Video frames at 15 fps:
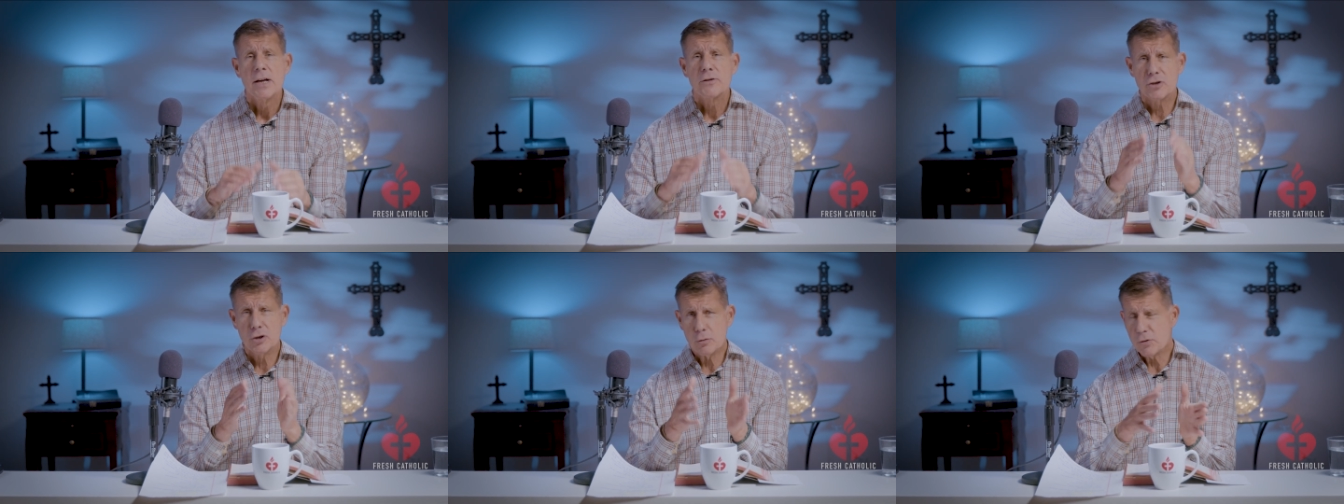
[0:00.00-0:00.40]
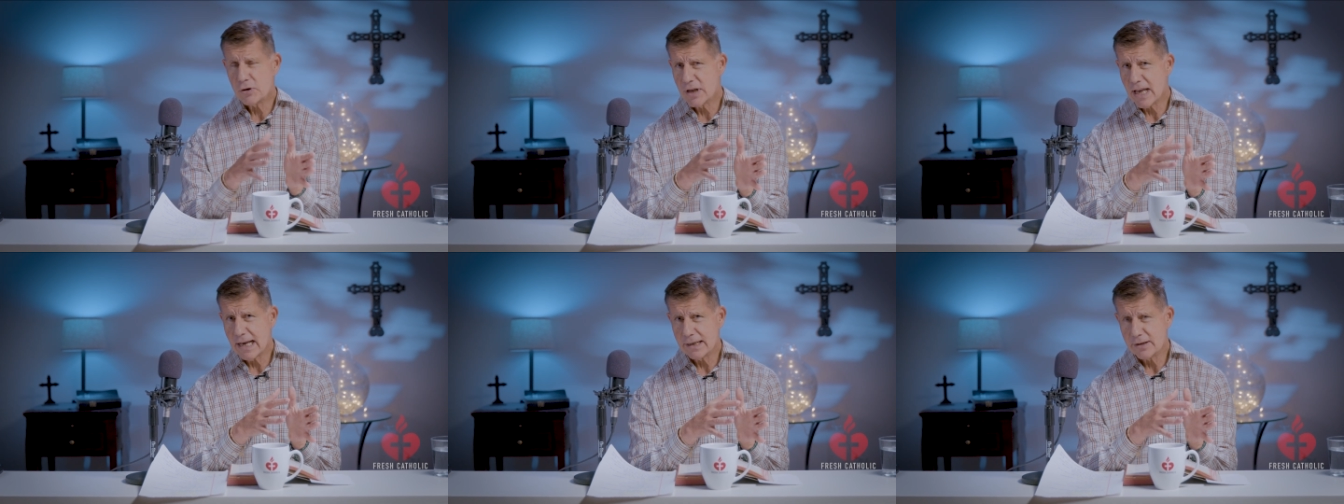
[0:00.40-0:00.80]

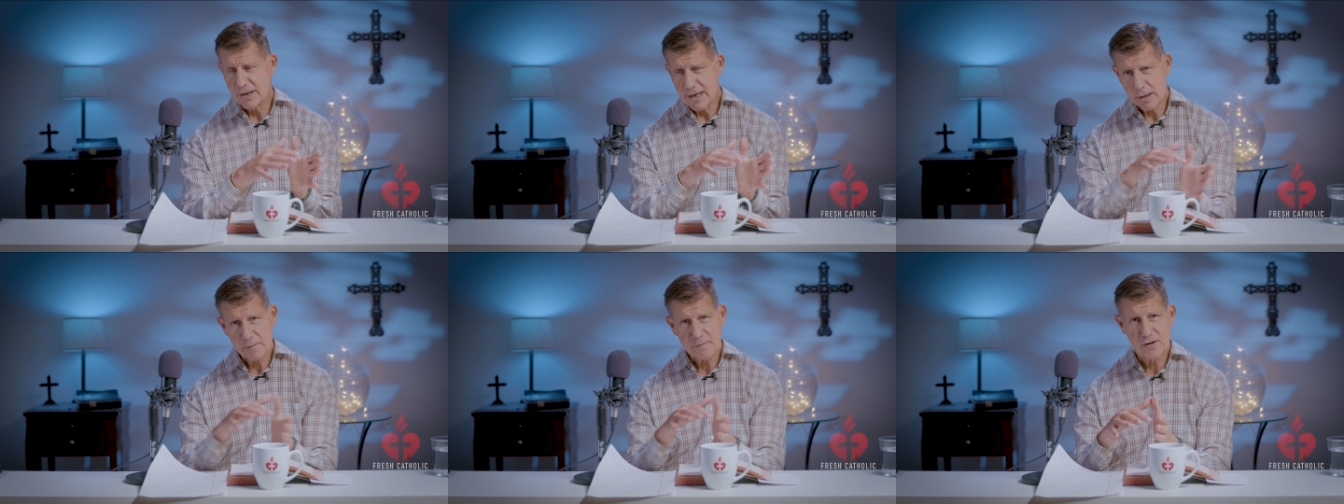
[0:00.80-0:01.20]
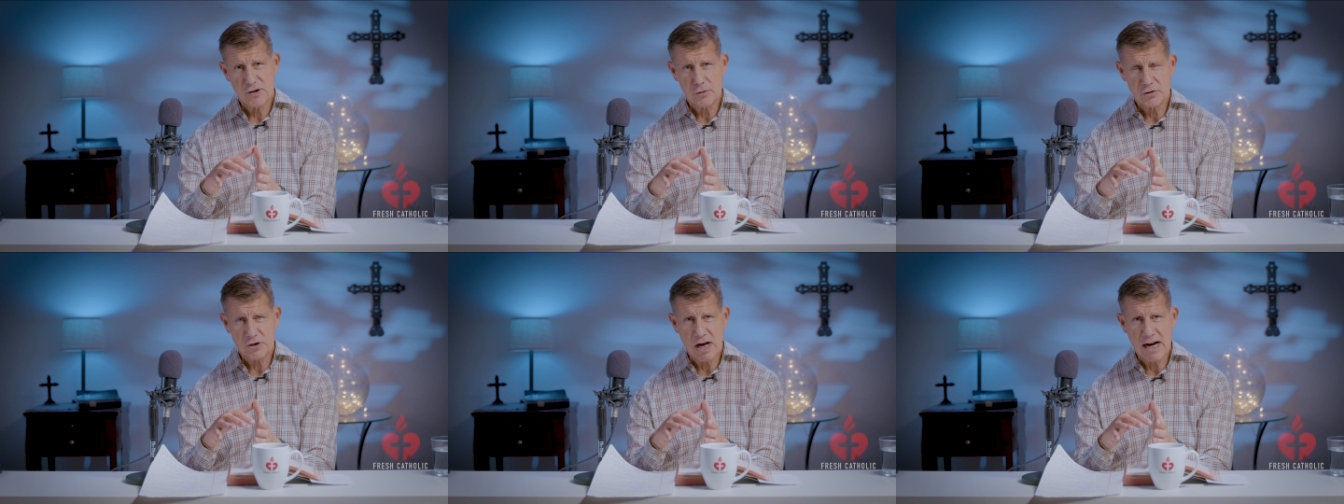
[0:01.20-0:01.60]
Tuesday, the
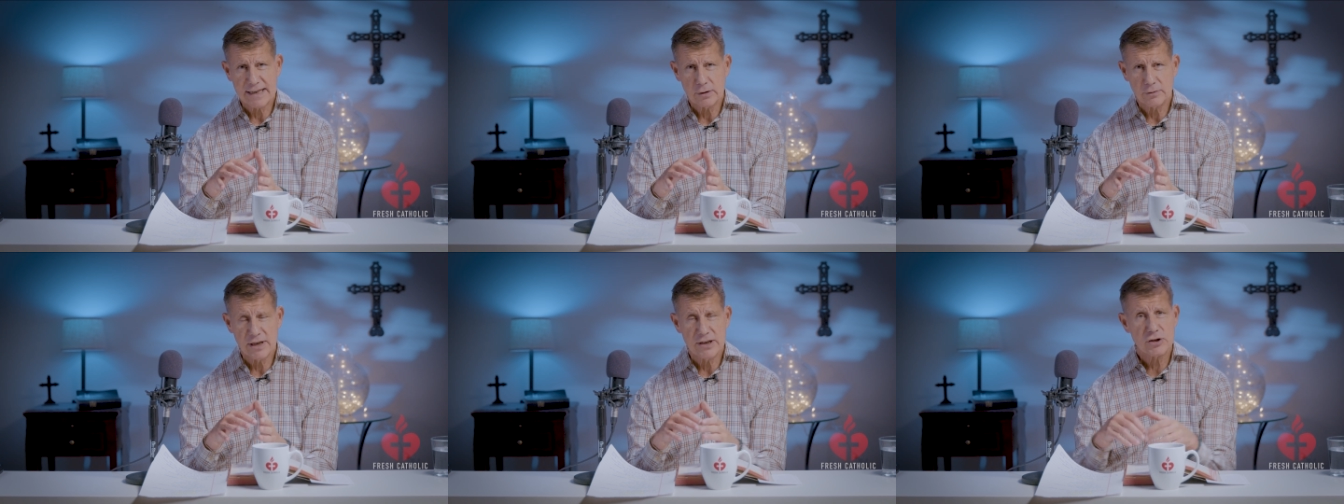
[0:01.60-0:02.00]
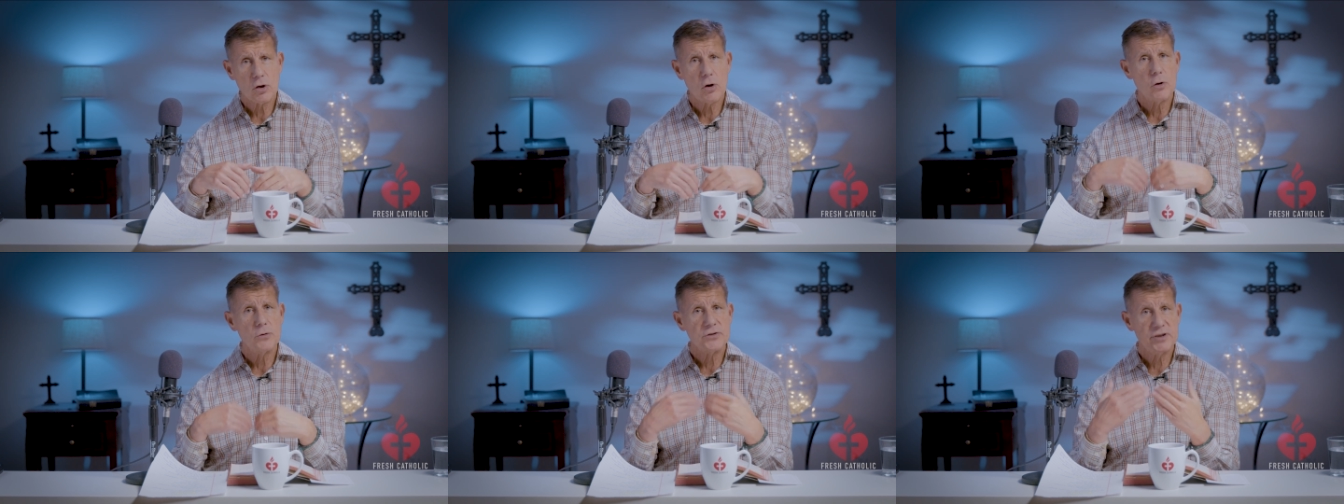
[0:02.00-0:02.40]
unofficial title is
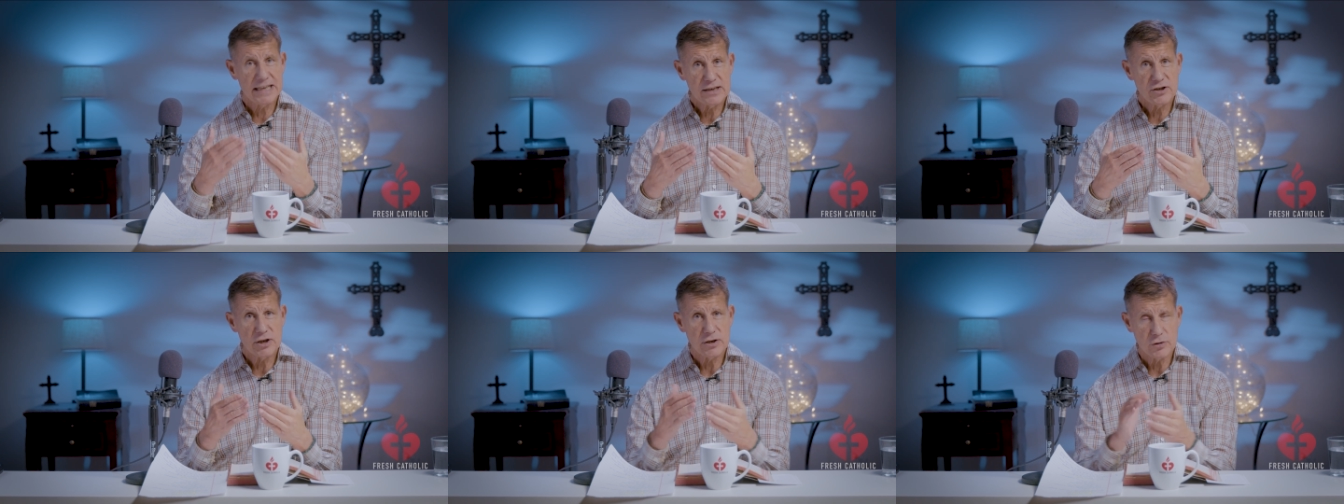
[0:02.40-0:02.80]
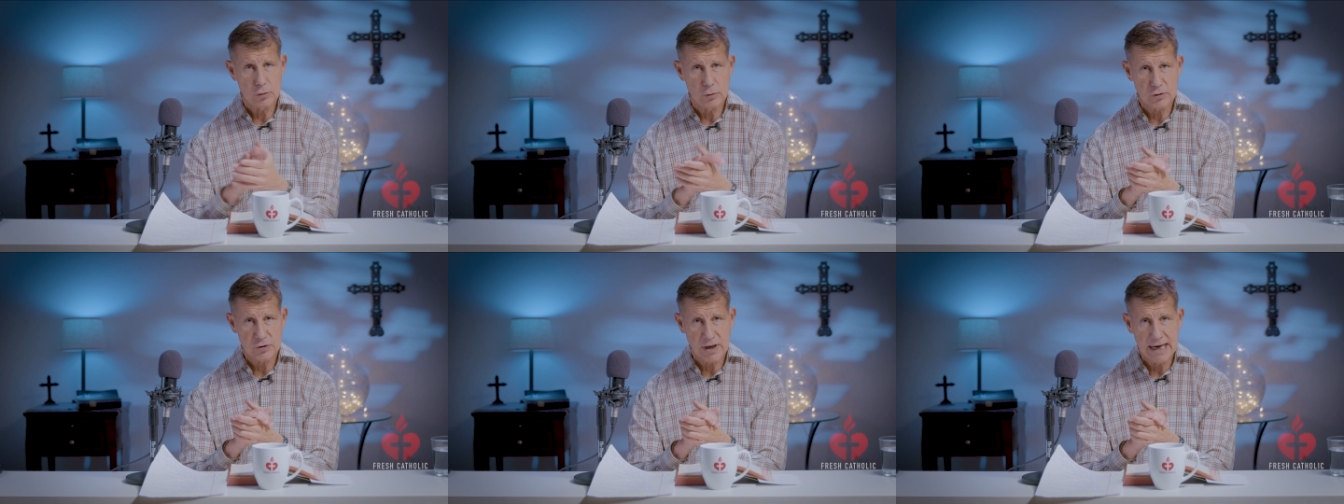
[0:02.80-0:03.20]
called Teaching
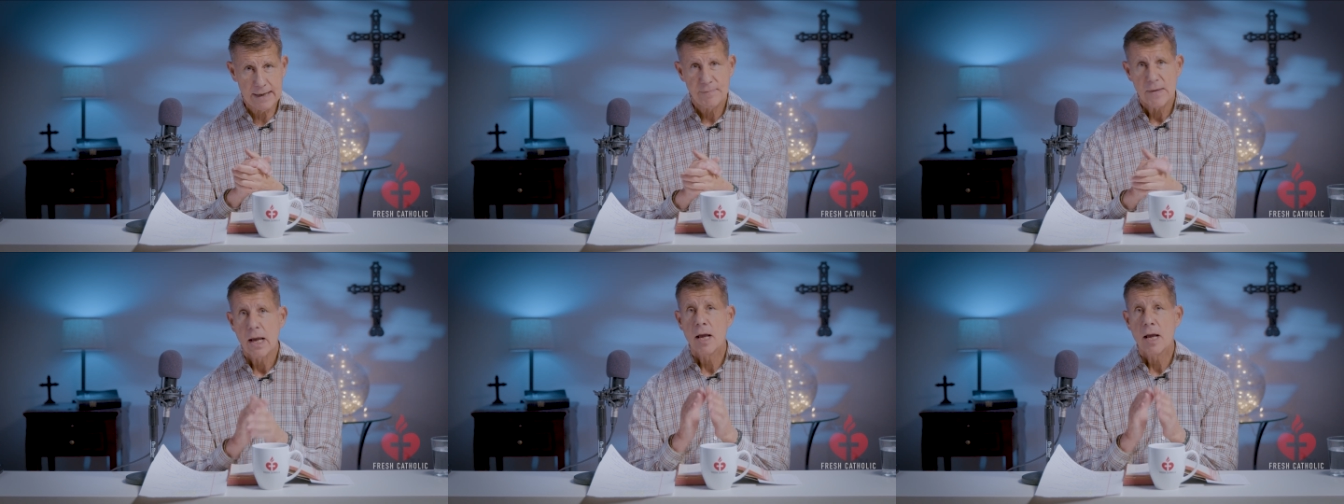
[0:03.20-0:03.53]
Tuesday,